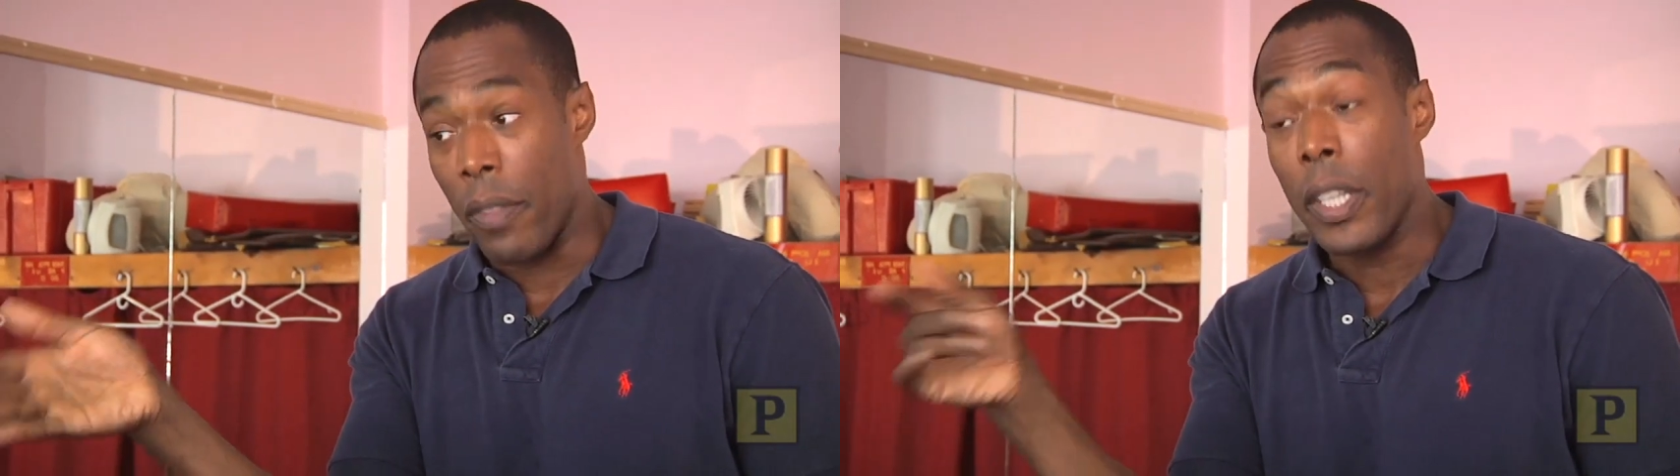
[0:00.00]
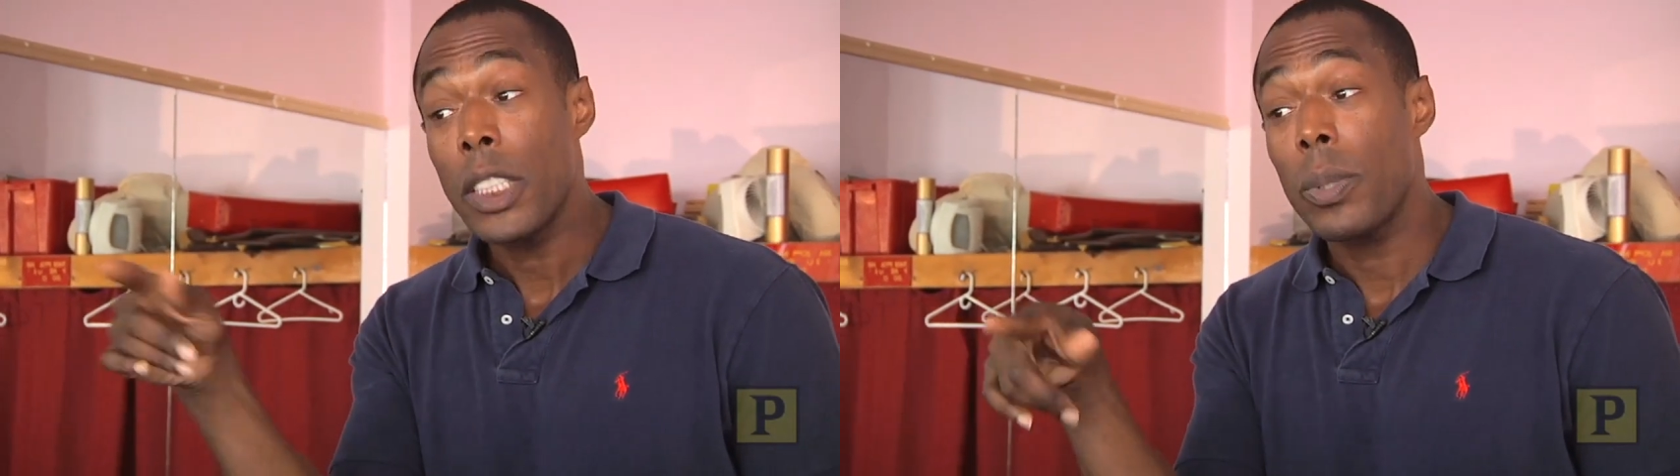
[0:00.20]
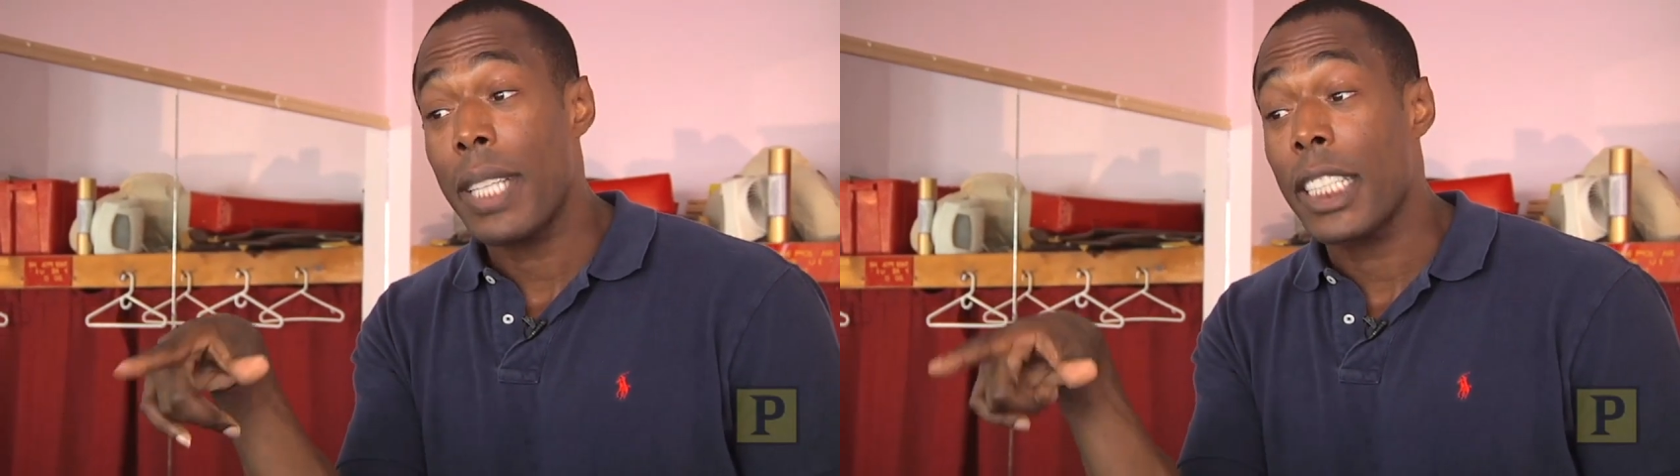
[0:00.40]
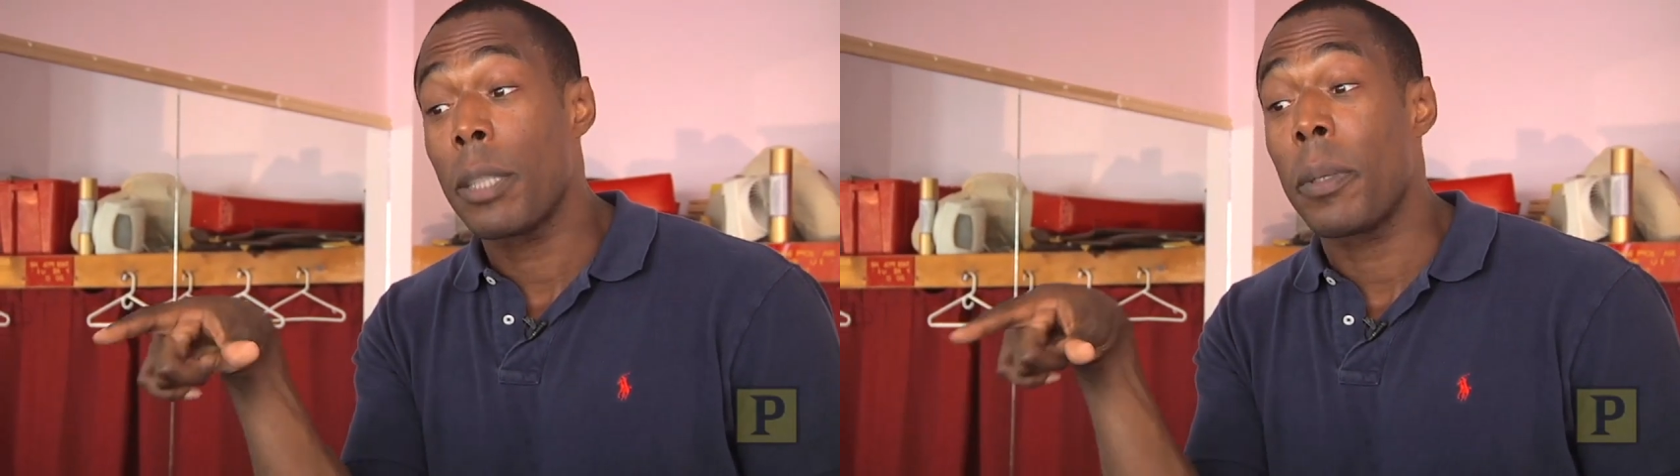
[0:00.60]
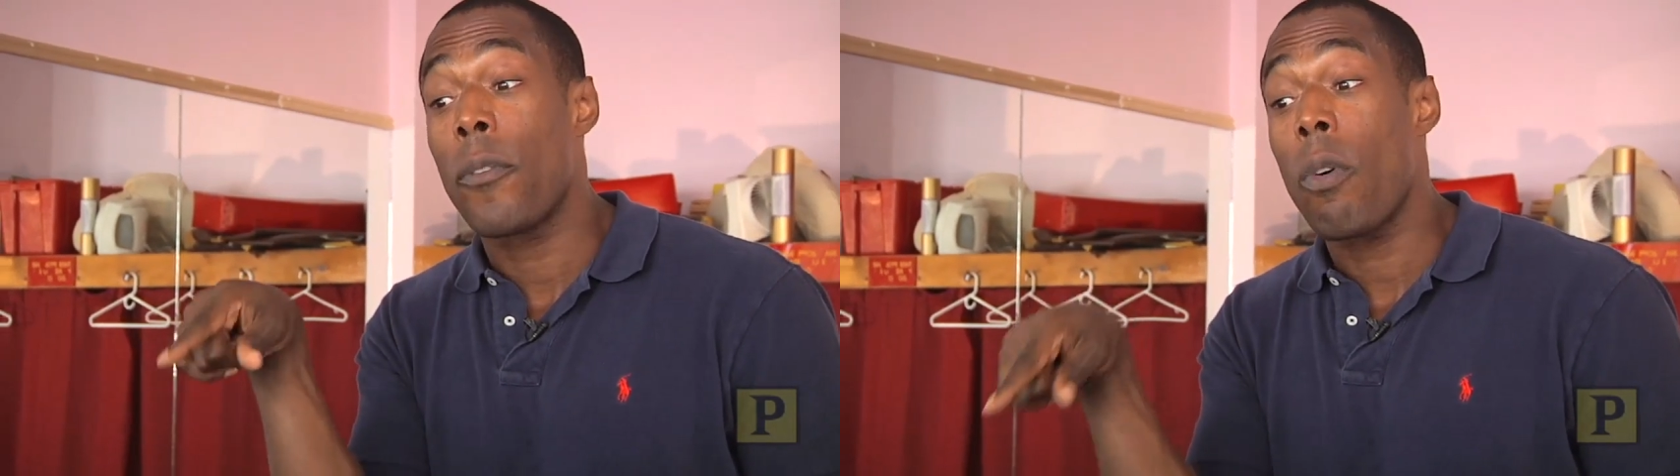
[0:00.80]
And this was
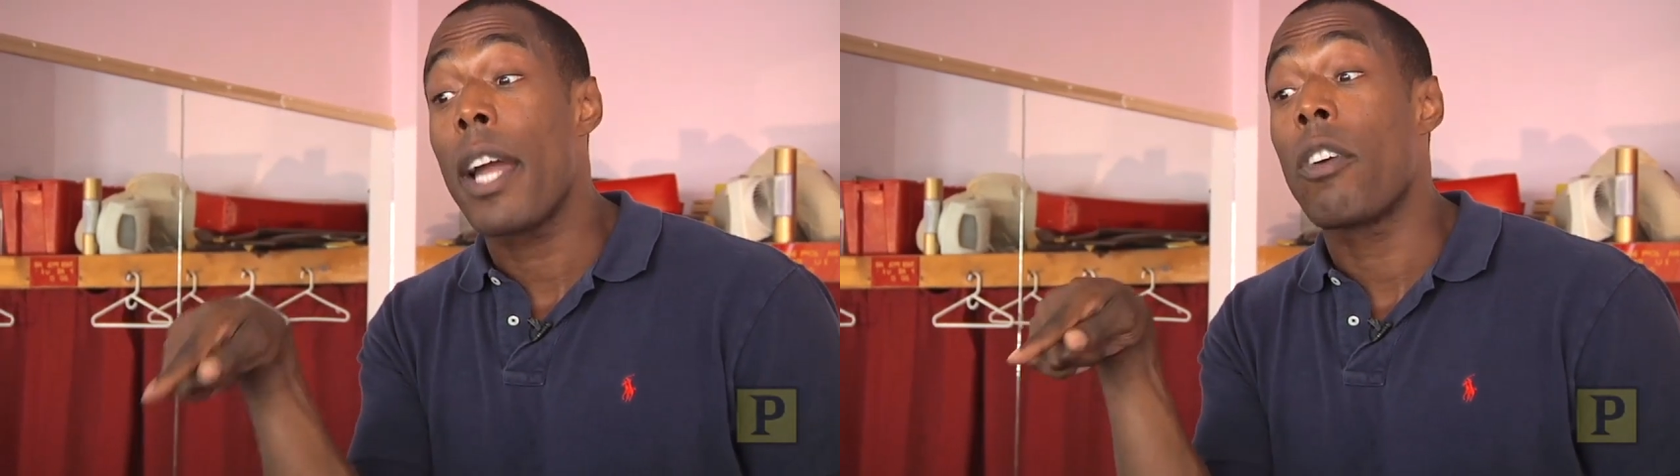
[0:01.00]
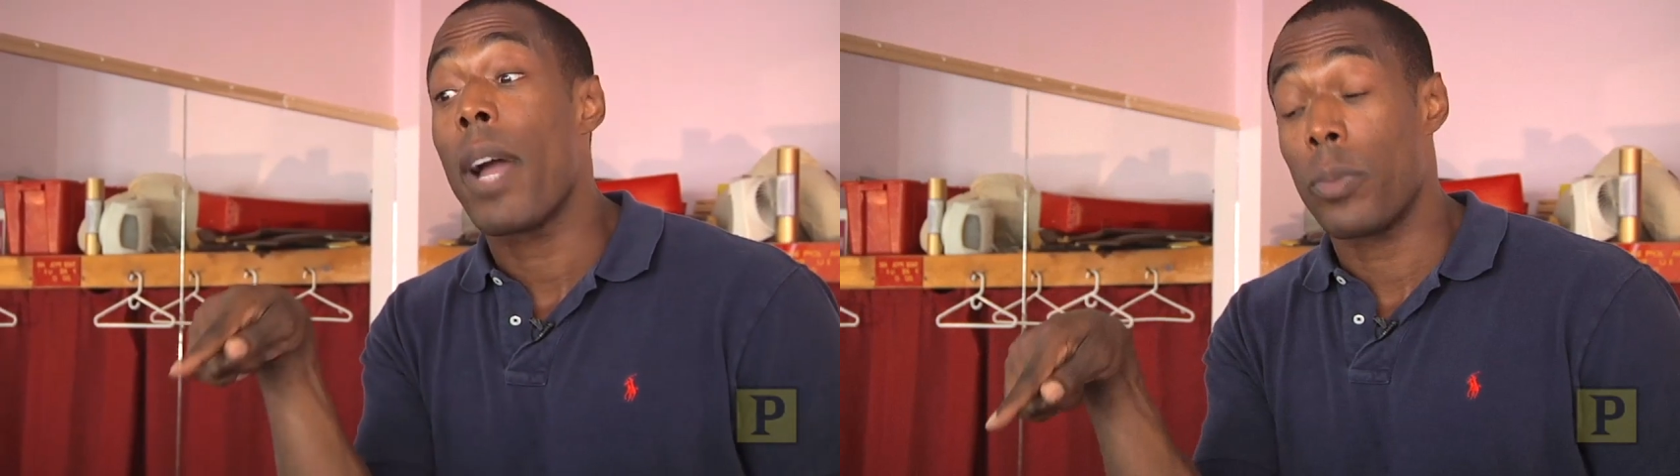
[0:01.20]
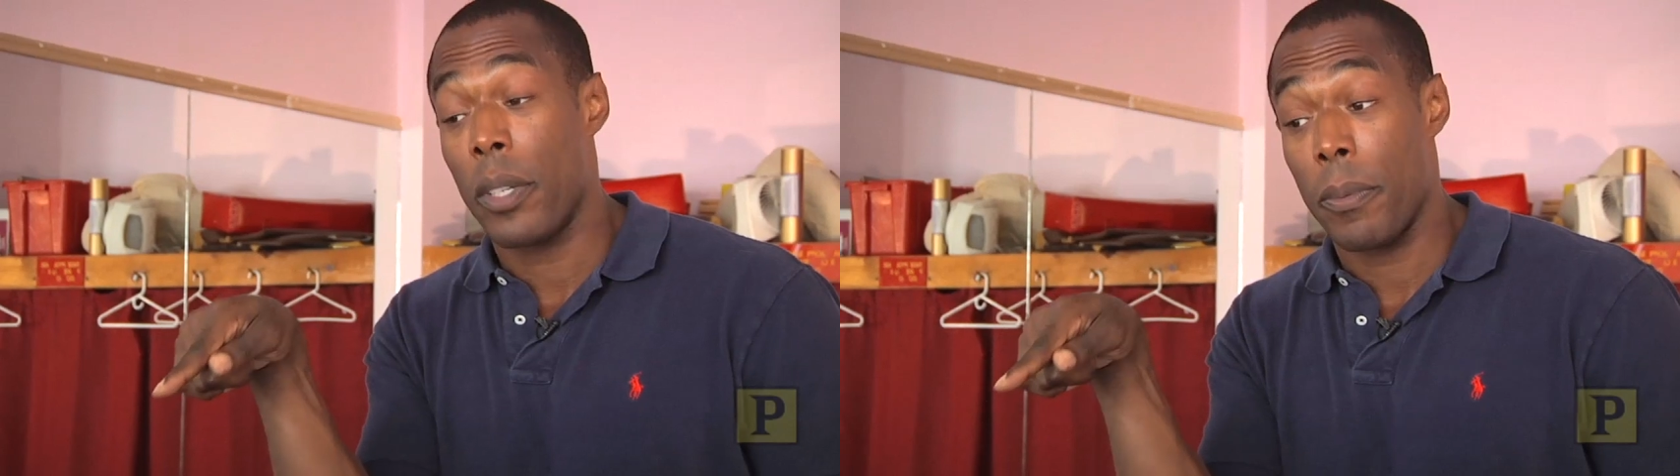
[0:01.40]
actually before I graduated